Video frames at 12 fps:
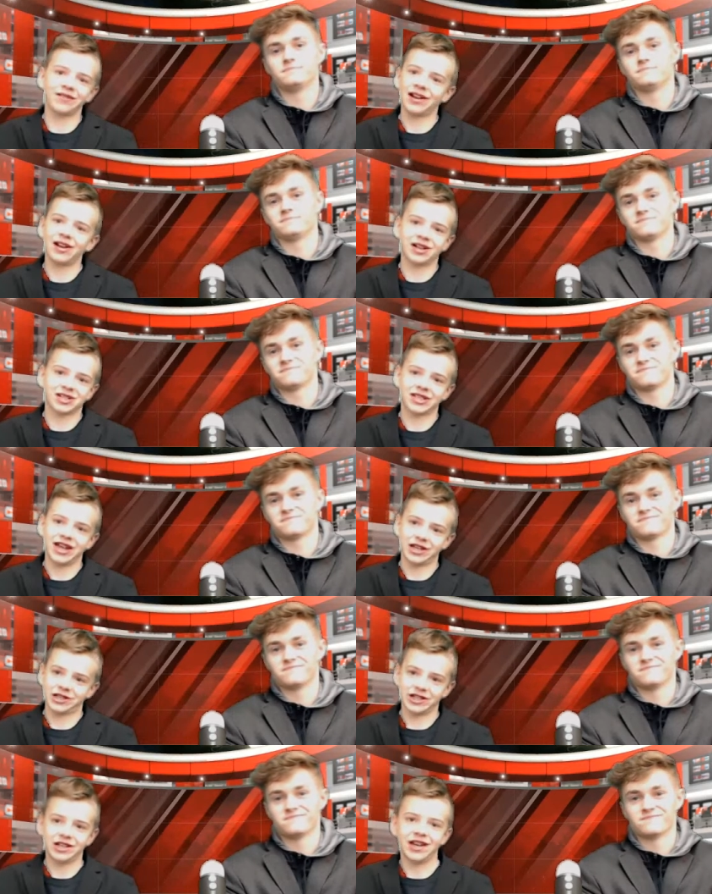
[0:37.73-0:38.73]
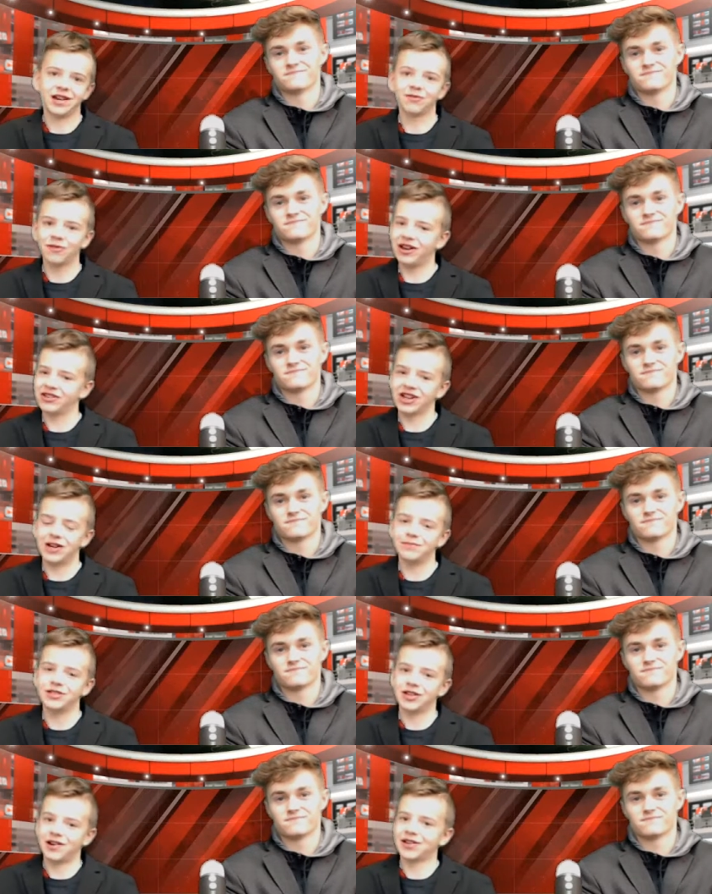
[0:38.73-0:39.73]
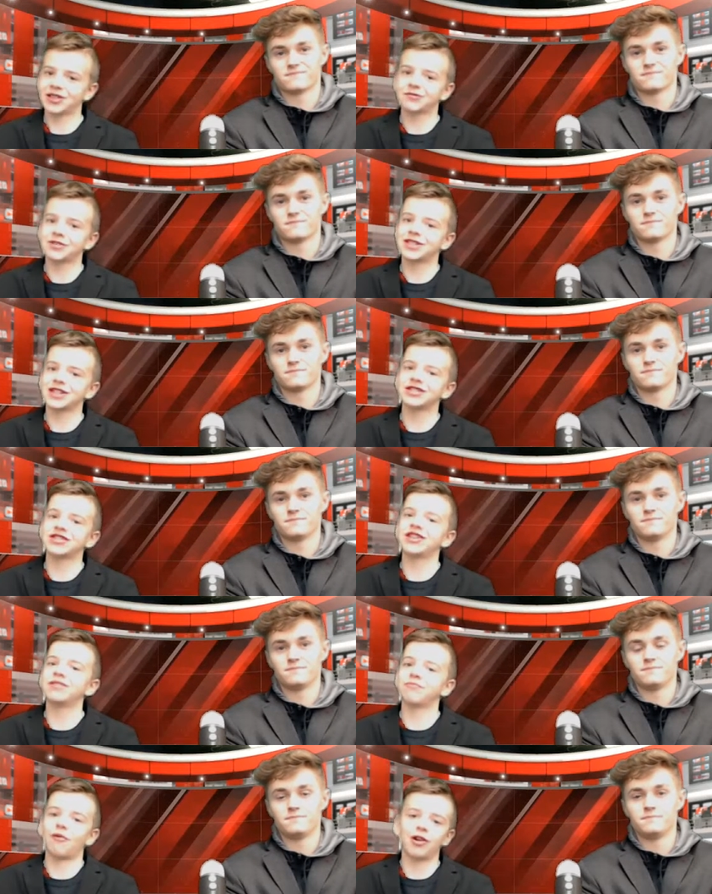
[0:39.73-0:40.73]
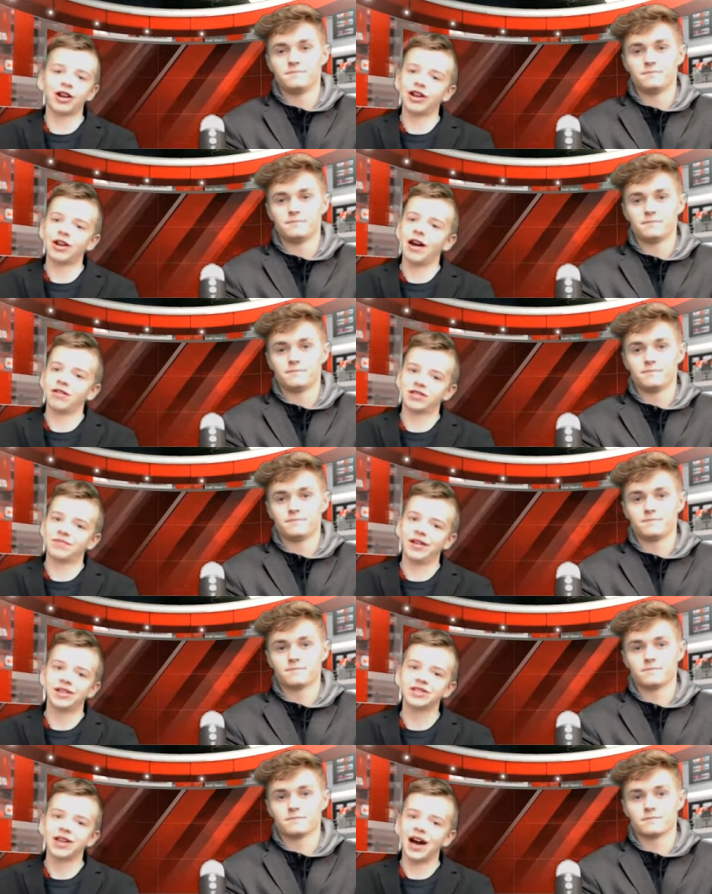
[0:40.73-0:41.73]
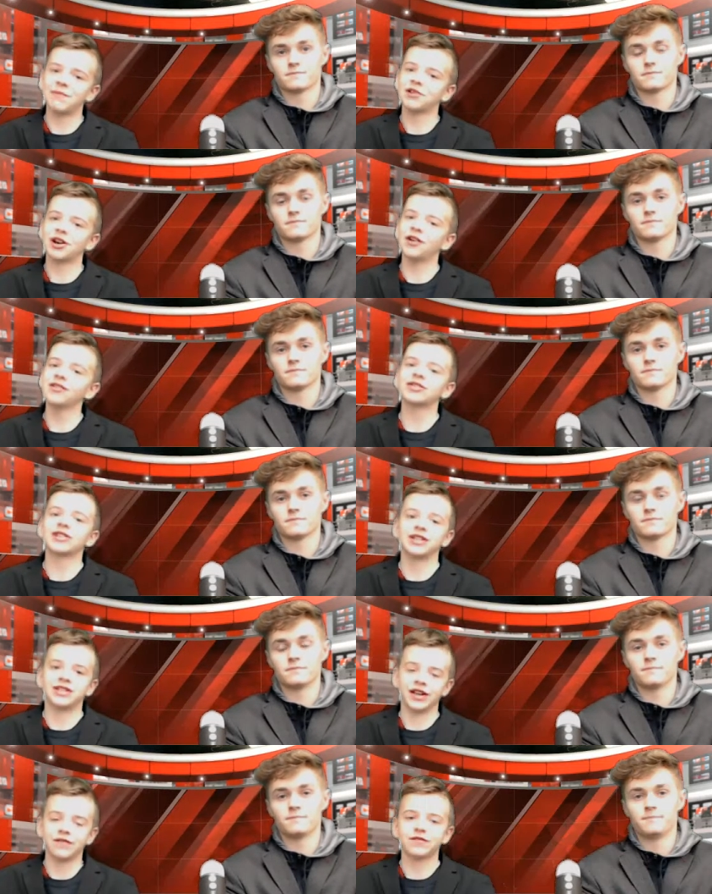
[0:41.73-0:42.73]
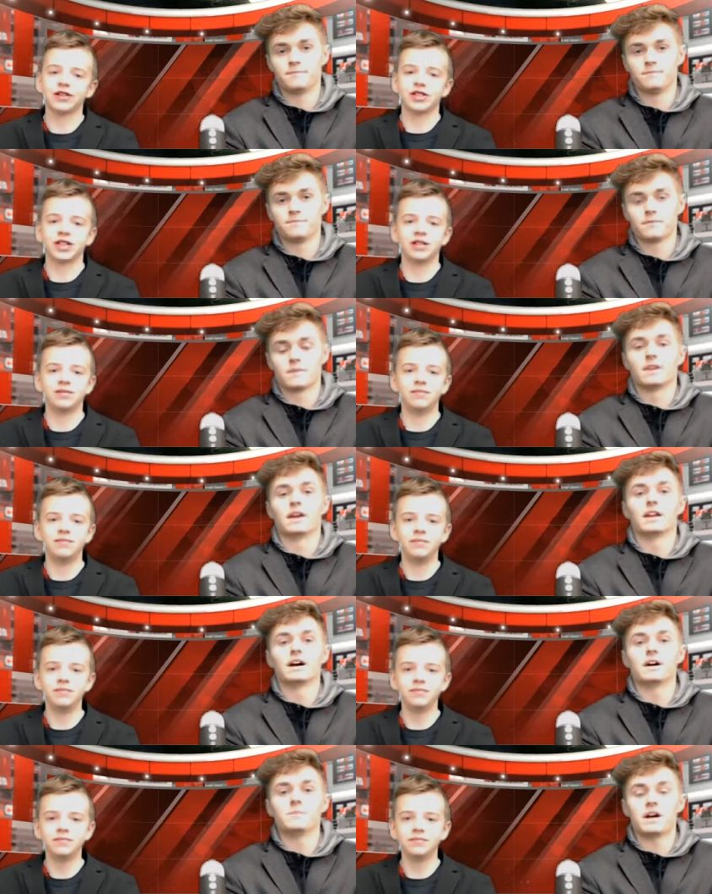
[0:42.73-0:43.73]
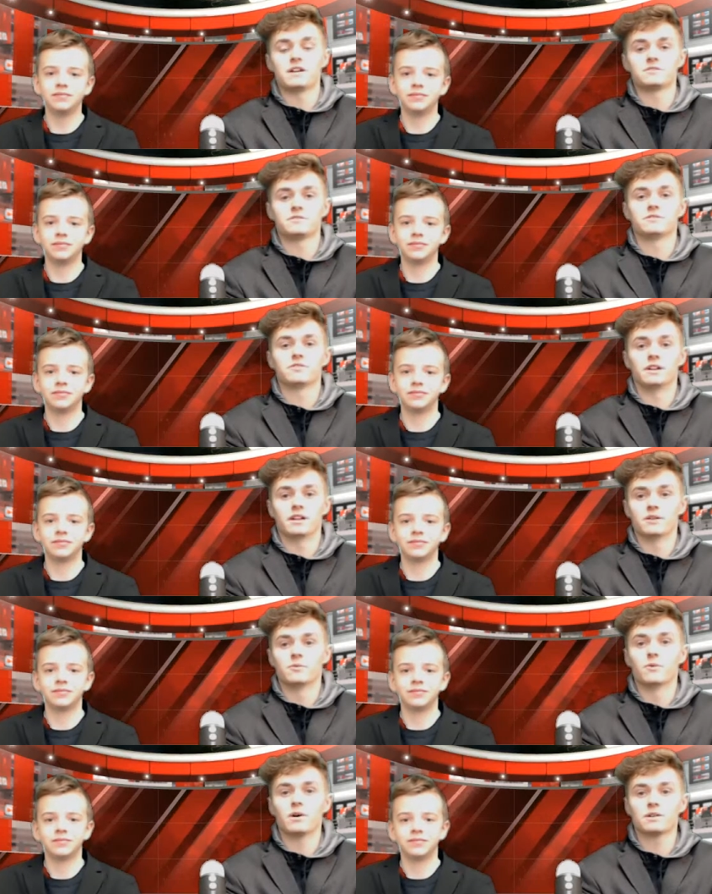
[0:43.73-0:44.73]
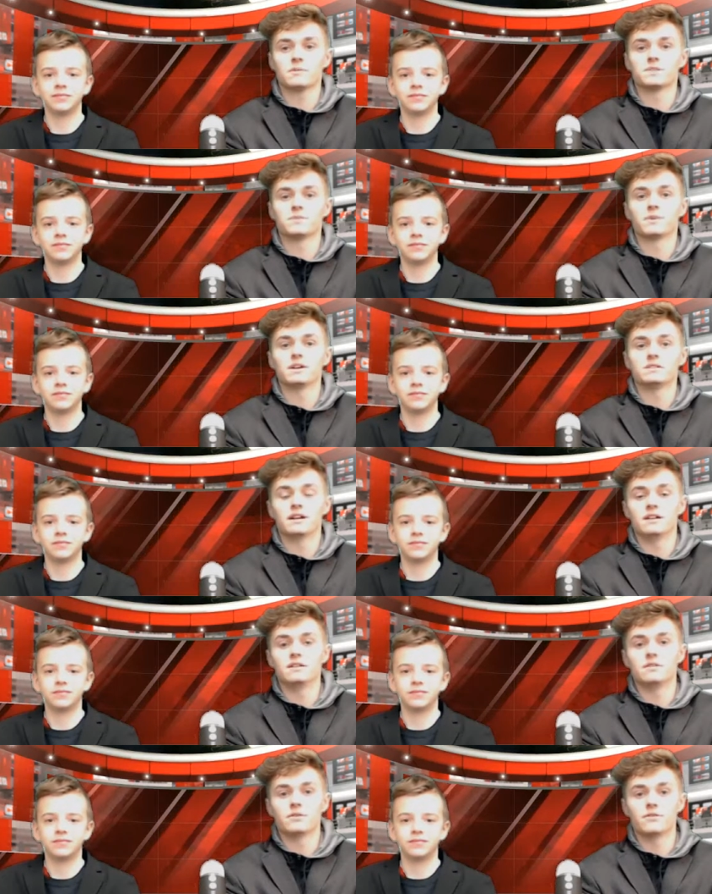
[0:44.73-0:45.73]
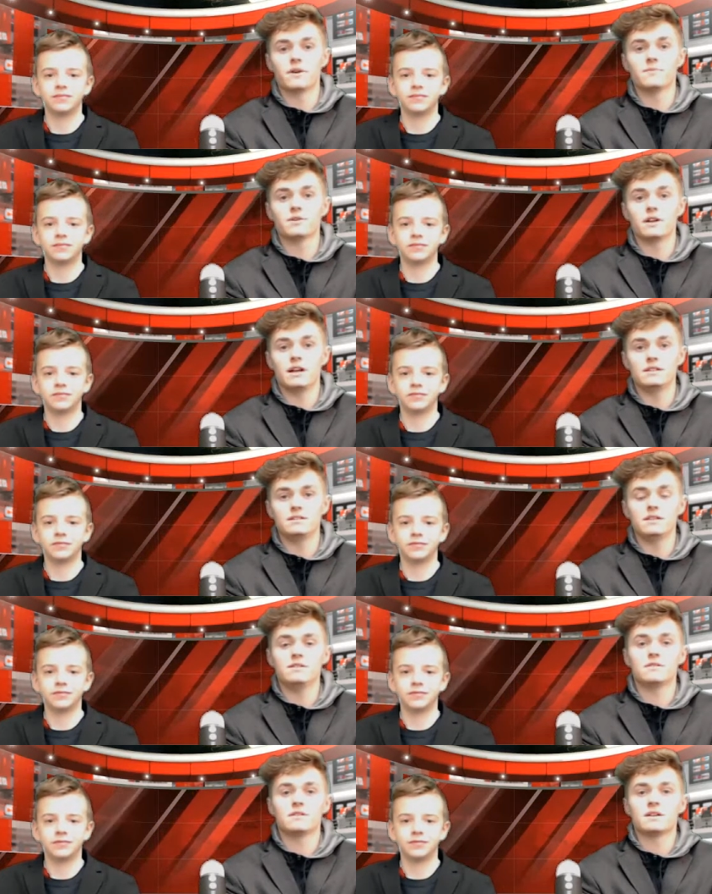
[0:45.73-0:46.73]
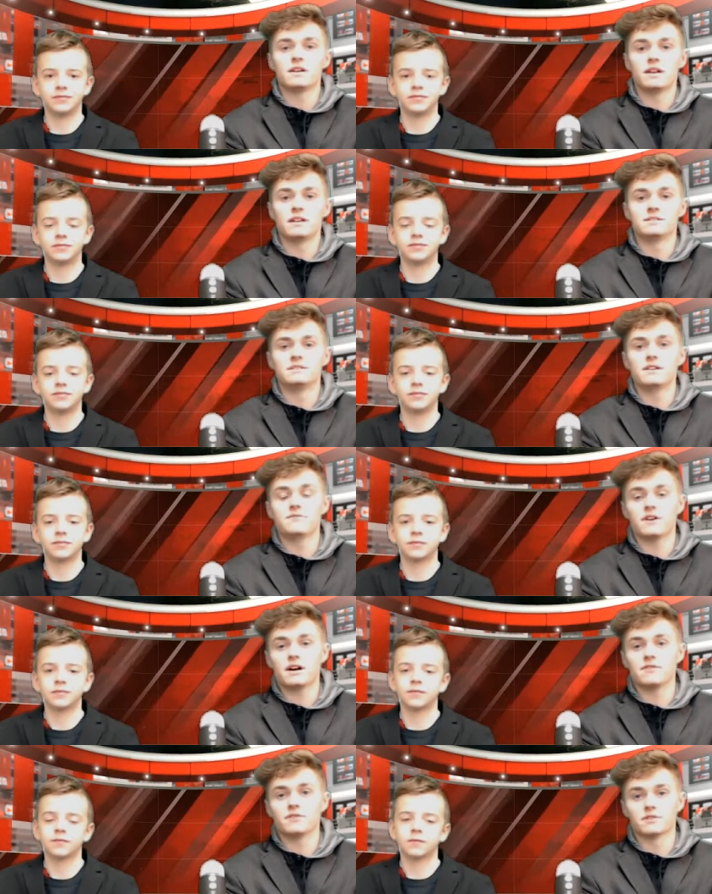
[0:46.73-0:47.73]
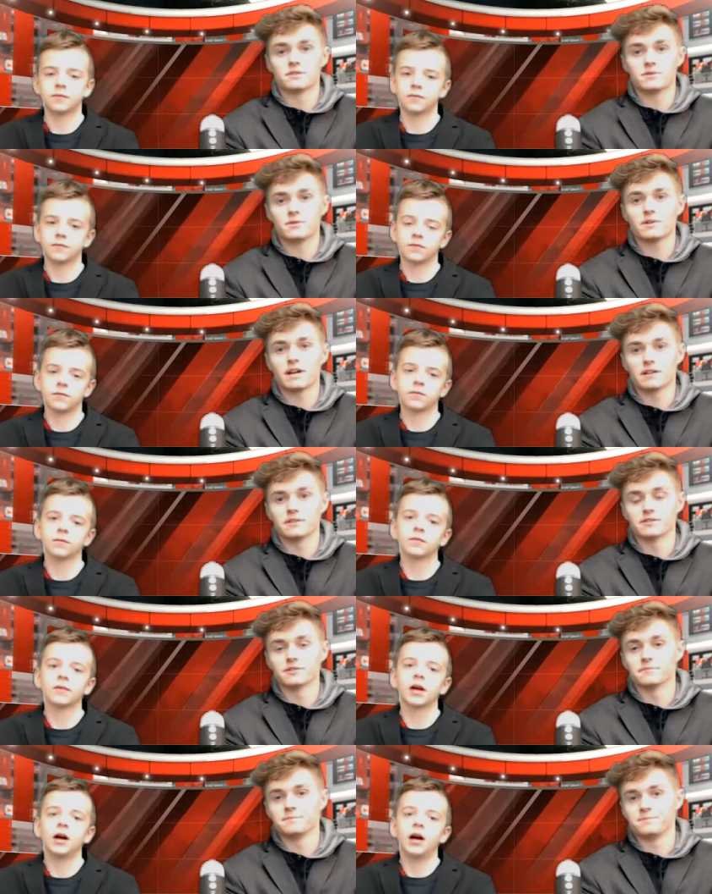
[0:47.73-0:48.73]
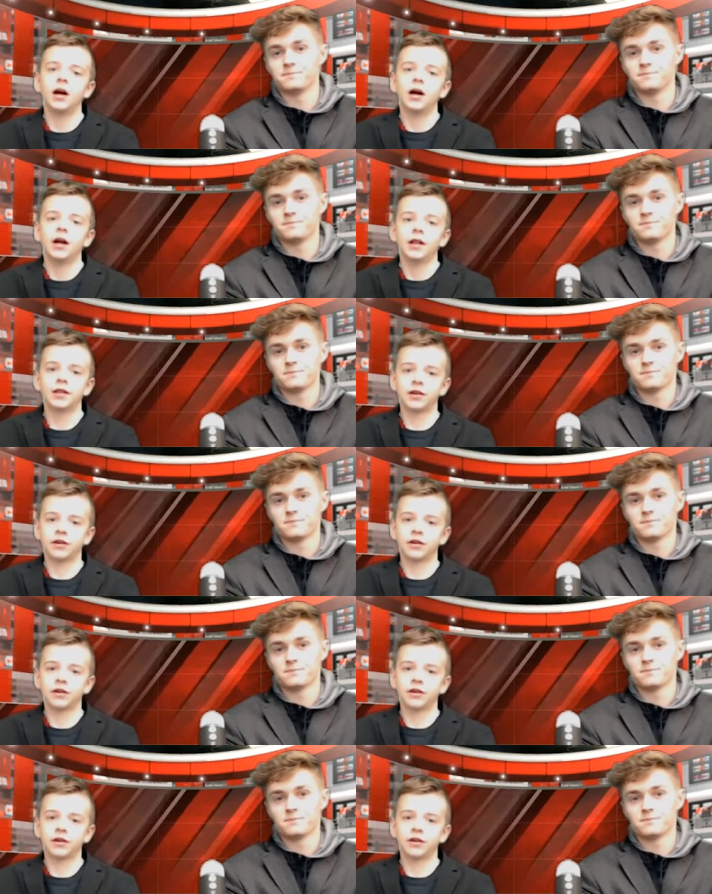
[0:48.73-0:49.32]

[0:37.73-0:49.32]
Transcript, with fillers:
Speaker 1: RedHawk Nation, and welcome to your R360 Morning Announcements. I'm your host, Isaiah Friesen.
Speaker 2: And I'm Ashton Greening. Welcome to Monday, November 18th. It is day 5 on the school calendar.
Speaker 1: The